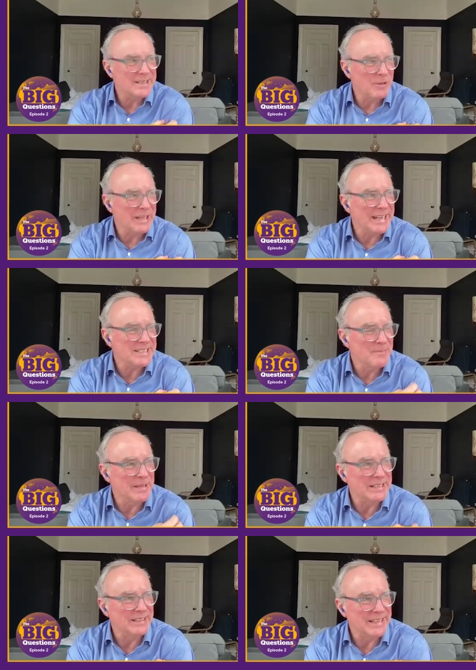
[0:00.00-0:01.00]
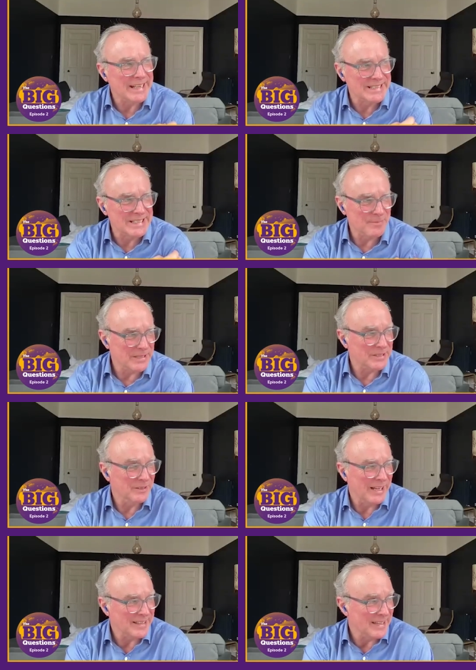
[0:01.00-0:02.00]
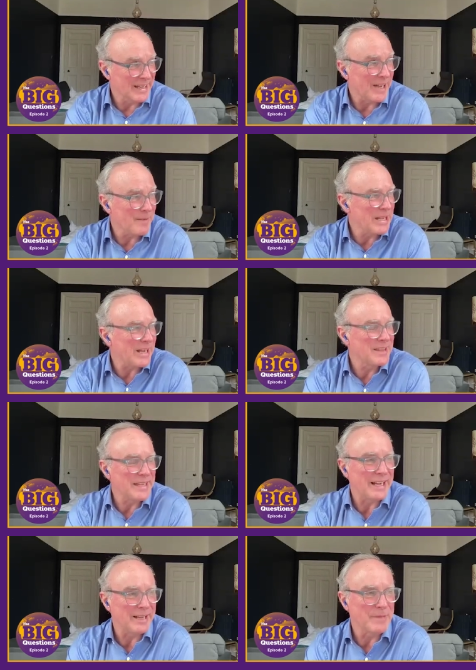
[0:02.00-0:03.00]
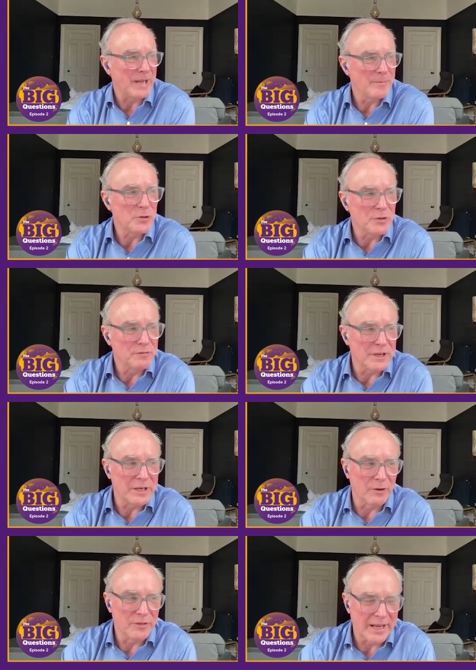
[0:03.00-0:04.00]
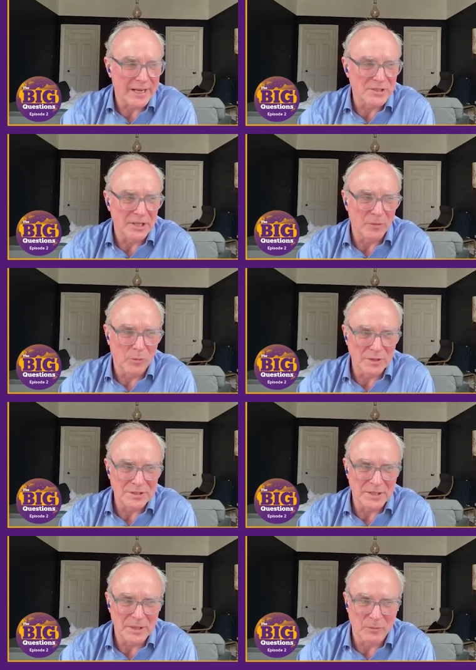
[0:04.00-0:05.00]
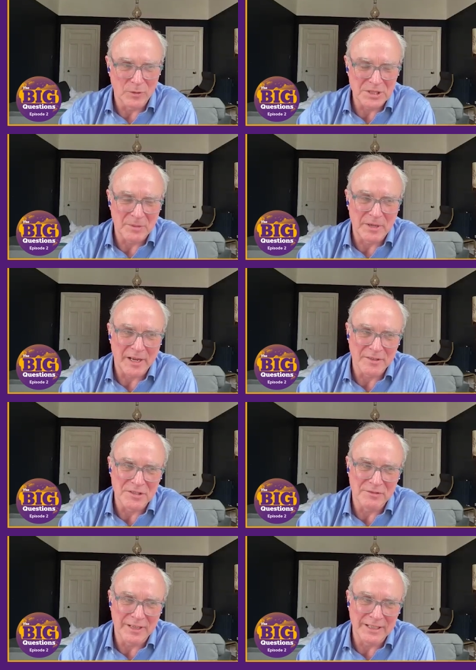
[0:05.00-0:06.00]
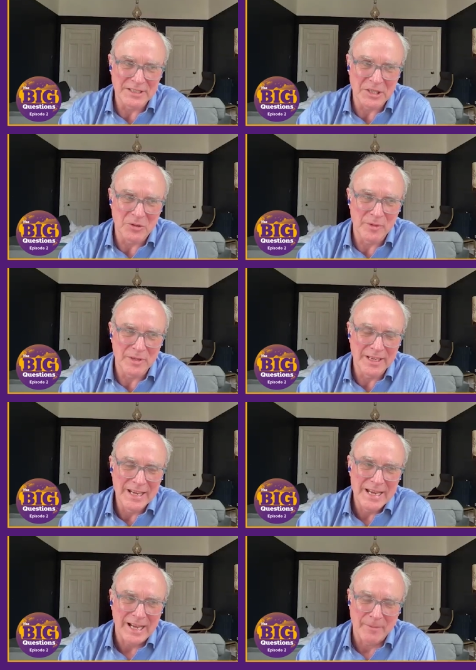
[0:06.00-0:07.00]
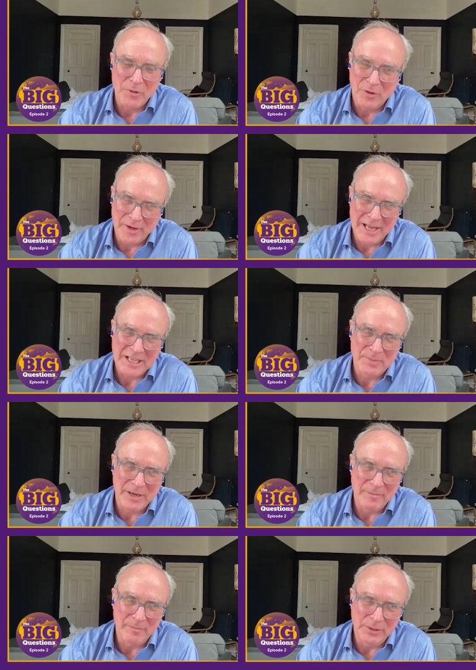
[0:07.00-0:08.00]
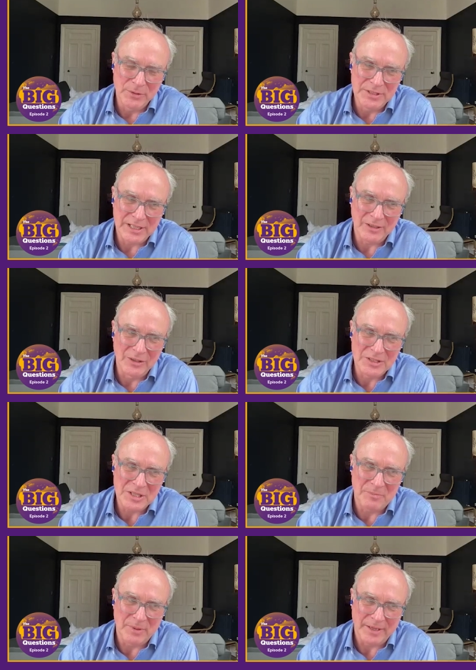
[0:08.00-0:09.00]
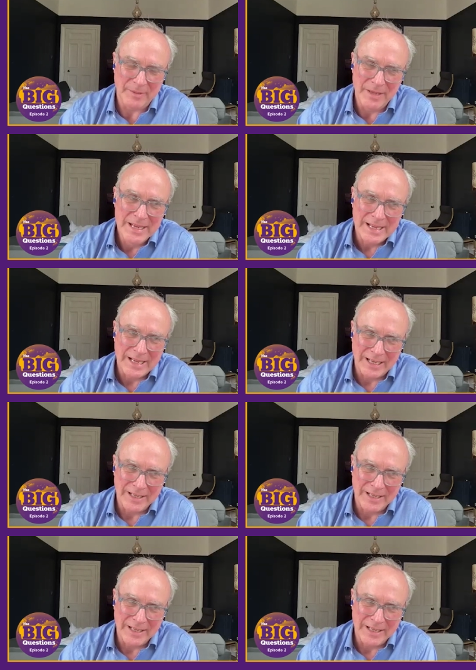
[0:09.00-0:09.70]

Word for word: yeah, it is, well, it is a big deal, and it isn't a big deal. I think. I mean, I think I'm I'm going to veer on the edge that it was a, it was some kind of surveillance equipment. I'm not an expert in balloon technology, but um,